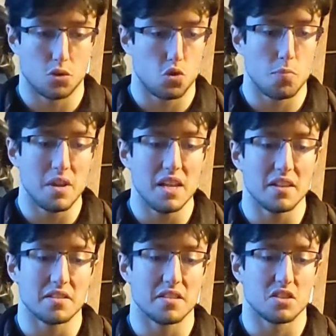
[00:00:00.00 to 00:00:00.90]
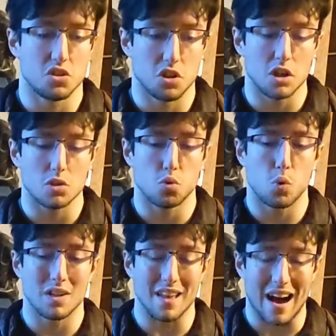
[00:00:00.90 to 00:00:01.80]
To me, this is not
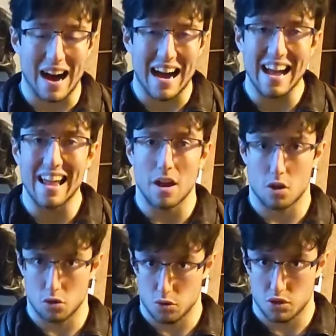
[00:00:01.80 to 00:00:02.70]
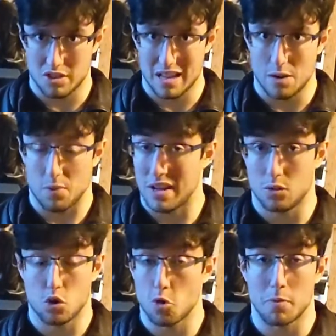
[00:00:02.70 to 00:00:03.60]
what I understand when I
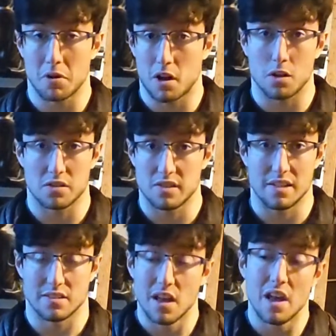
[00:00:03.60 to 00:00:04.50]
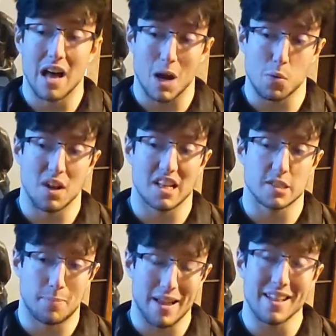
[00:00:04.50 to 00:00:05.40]
talk about hard sets. I will
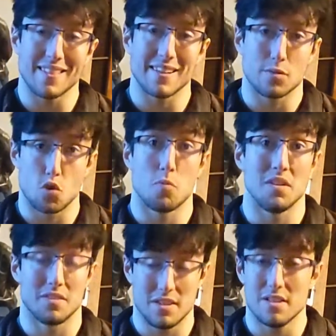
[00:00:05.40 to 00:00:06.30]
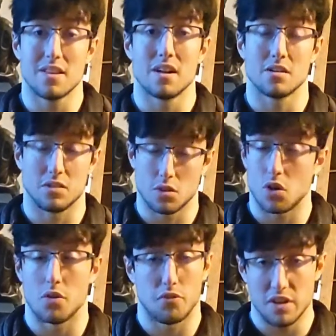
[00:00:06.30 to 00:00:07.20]
explain that term in details in
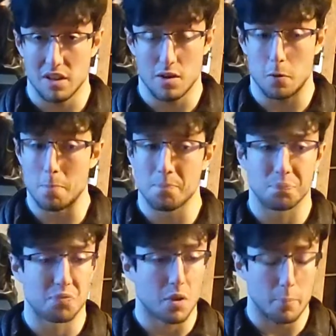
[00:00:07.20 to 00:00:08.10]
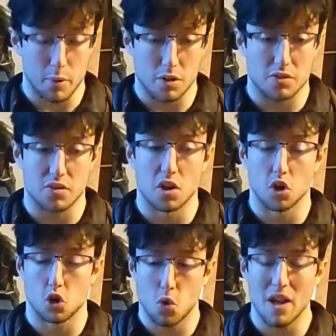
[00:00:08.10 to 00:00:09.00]
another video, but
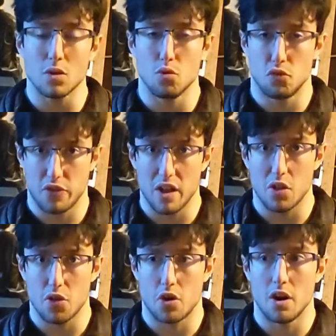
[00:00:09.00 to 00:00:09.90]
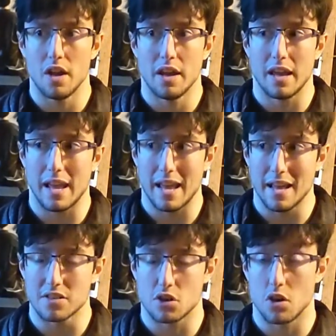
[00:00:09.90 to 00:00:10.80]
going to failure
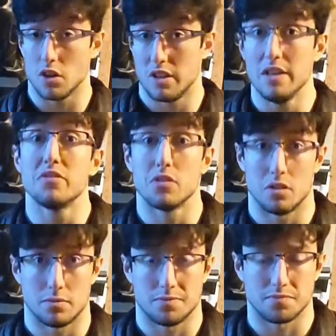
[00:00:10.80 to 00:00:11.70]
is a given.